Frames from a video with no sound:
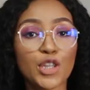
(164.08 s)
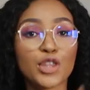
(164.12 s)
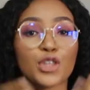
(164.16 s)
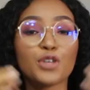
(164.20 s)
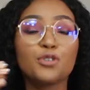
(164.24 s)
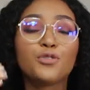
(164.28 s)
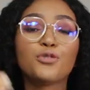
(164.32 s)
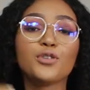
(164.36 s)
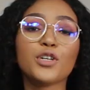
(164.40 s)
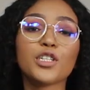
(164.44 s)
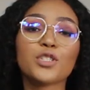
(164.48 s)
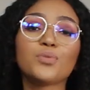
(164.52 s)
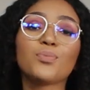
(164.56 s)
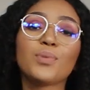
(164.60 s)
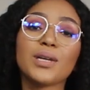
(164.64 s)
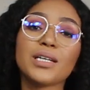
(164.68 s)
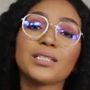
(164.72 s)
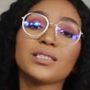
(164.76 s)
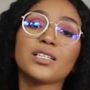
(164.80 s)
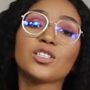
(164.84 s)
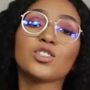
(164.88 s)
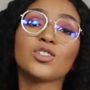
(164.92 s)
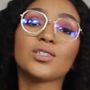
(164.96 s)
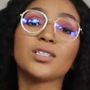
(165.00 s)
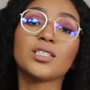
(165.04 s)
the first
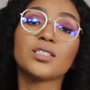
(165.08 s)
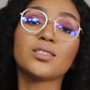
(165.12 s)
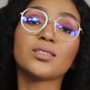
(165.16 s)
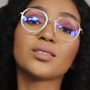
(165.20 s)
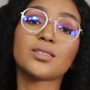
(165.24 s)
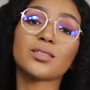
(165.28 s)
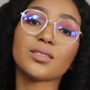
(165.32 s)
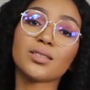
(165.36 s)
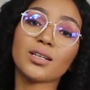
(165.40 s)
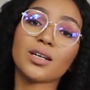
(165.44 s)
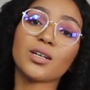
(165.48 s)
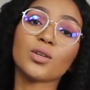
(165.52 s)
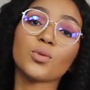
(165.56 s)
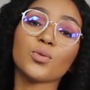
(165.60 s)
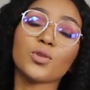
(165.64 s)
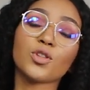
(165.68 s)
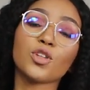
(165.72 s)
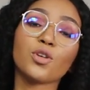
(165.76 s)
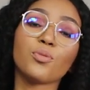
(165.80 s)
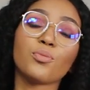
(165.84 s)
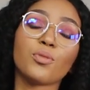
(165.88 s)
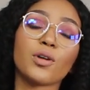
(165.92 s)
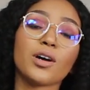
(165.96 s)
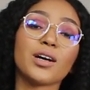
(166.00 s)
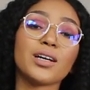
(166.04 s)
place that you need to start
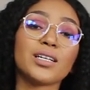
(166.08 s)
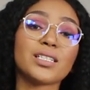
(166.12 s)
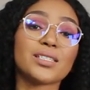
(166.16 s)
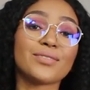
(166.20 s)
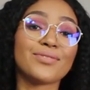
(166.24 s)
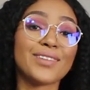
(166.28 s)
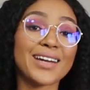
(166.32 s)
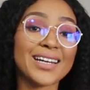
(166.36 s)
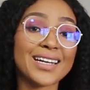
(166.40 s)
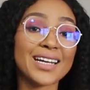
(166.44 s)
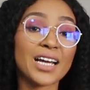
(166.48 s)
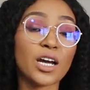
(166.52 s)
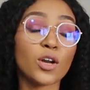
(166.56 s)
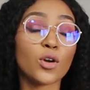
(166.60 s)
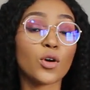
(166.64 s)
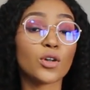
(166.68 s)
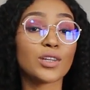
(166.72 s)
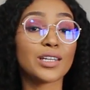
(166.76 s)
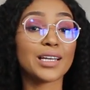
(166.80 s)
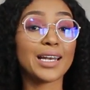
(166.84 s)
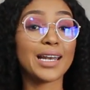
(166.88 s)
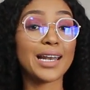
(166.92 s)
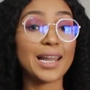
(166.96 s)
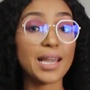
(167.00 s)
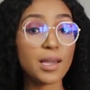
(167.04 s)
with your bra is finding out
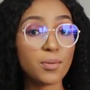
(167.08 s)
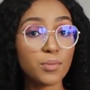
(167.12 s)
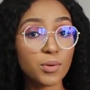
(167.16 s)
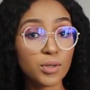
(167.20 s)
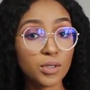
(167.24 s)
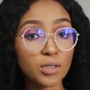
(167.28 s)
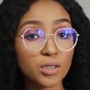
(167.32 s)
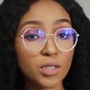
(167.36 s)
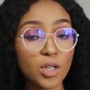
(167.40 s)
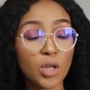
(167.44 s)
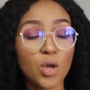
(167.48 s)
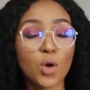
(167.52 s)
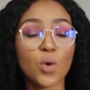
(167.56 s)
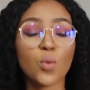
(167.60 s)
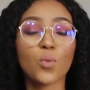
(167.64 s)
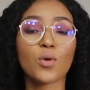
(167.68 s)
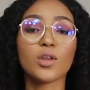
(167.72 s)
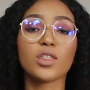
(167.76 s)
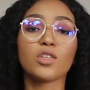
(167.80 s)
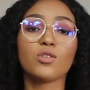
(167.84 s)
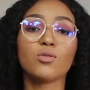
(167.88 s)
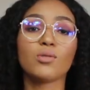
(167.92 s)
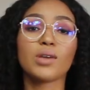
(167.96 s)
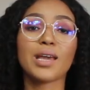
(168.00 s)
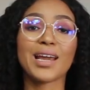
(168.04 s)
on the label
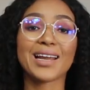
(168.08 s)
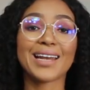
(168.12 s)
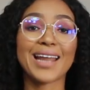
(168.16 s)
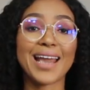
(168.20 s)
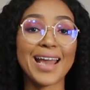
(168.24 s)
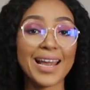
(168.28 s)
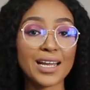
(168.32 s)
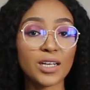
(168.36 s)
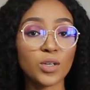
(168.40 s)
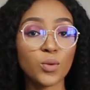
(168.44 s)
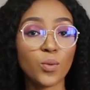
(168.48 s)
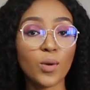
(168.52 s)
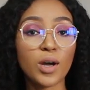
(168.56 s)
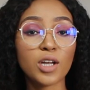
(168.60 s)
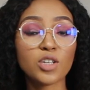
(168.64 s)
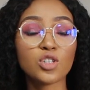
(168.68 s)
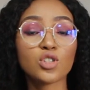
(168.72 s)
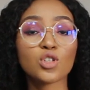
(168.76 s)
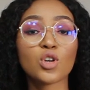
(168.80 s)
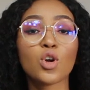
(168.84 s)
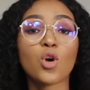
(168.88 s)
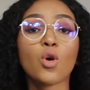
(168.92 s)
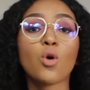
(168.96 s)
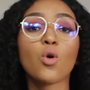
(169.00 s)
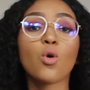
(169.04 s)
whether you can hand
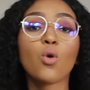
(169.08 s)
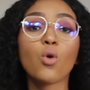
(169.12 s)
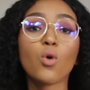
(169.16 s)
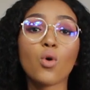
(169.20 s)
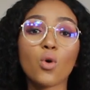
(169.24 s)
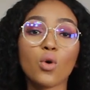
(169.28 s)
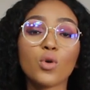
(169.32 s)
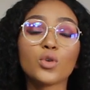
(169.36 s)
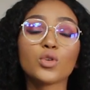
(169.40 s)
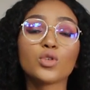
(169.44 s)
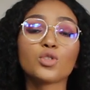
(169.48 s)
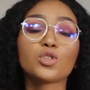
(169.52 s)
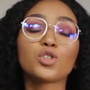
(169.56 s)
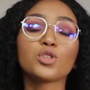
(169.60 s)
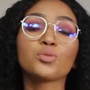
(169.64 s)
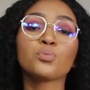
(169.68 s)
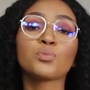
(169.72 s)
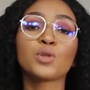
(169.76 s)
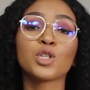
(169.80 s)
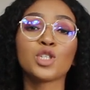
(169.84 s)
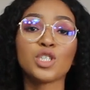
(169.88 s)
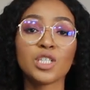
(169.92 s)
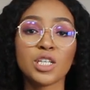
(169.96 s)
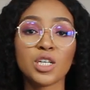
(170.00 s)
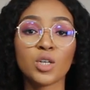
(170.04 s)
wash or you should
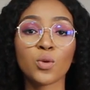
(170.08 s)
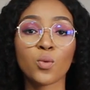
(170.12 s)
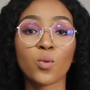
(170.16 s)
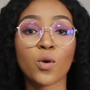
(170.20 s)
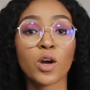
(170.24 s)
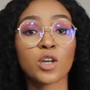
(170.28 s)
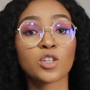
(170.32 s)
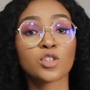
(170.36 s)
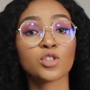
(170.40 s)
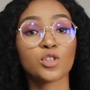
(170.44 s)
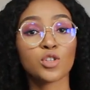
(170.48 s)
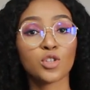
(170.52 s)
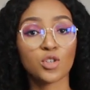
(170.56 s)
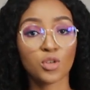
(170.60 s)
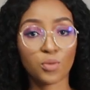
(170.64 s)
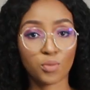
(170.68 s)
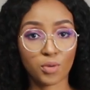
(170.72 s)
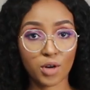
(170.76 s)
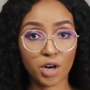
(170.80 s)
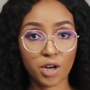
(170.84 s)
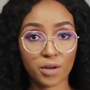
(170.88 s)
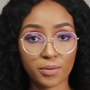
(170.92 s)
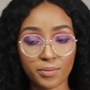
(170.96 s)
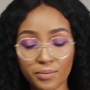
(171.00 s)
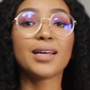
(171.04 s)
machine wash your
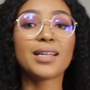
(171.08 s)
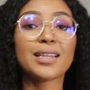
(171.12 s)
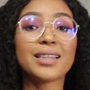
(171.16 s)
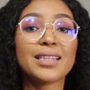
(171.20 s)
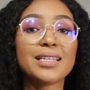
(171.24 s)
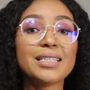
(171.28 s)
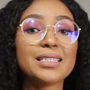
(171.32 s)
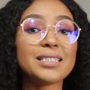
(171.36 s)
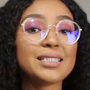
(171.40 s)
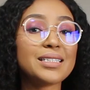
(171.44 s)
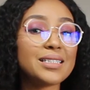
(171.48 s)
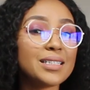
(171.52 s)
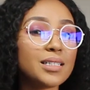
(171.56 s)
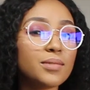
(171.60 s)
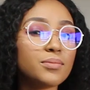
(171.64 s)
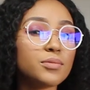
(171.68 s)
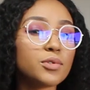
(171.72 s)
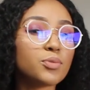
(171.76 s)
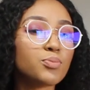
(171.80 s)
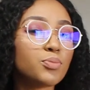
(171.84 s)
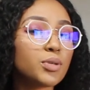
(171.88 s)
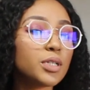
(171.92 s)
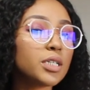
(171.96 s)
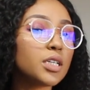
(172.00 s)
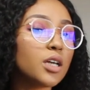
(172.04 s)
bra. This
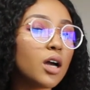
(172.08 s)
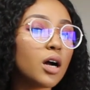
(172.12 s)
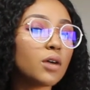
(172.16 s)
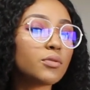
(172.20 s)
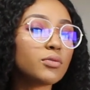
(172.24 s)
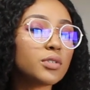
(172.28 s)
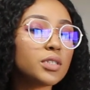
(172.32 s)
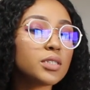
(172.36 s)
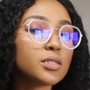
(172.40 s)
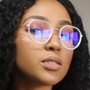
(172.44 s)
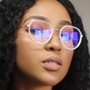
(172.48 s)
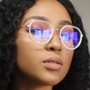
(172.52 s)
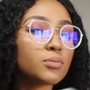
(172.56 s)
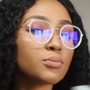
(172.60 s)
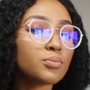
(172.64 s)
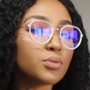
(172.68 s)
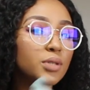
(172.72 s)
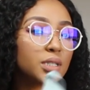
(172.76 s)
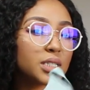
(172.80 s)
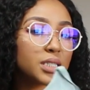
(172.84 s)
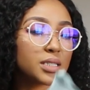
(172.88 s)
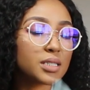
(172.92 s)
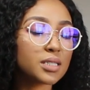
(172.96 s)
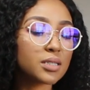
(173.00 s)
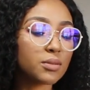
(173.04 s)
seems pretty obvious and
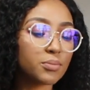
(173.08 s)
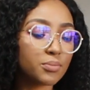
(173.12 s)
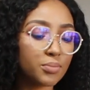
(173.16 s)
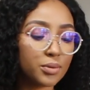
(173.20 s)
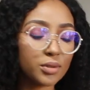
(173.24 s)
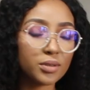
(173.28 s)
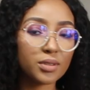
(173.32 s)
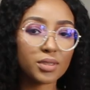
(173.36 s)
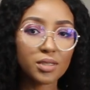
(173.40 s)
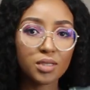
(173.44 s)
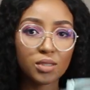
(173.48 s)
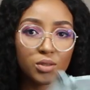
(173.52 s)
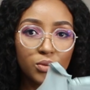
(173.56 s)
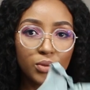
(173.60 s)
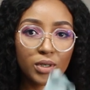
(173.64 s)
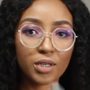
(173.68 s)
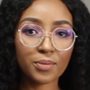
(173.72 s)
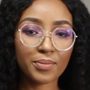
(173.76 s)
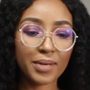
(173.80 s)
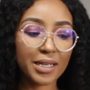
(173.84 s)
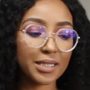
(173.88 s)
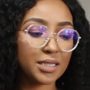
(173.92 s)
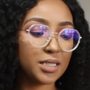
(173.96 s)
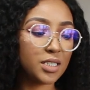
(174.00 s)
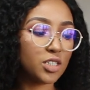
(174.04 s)
pretty simple. This is one
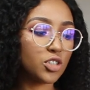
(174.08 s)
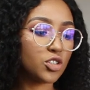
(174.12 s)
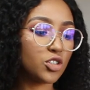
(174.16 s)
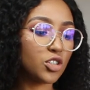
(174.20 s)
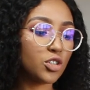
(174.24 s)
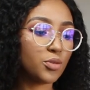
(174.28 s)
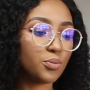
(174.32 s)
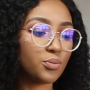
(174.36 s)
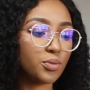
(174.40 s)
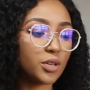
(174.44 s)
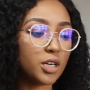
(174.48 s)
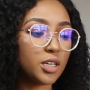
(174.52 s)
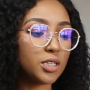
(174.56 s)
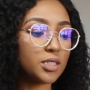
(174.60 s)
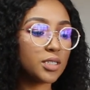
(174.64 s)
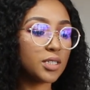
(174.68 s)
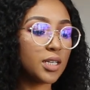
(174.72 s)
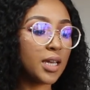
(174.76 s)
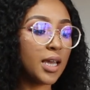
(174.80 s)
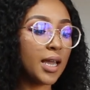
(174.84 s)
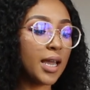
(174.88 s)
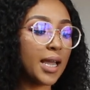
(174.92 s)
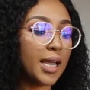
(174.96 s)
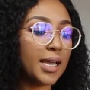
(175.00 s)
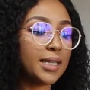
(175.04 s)
of my t-shirt bras.
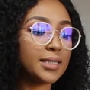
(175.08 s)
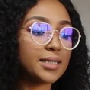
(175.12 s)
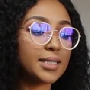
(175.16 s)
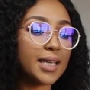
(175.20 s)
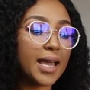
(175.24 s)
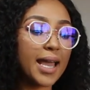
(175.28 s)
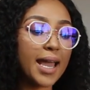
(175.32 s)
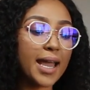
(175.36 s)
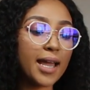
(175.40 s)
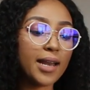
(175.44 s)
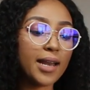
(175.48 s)
It's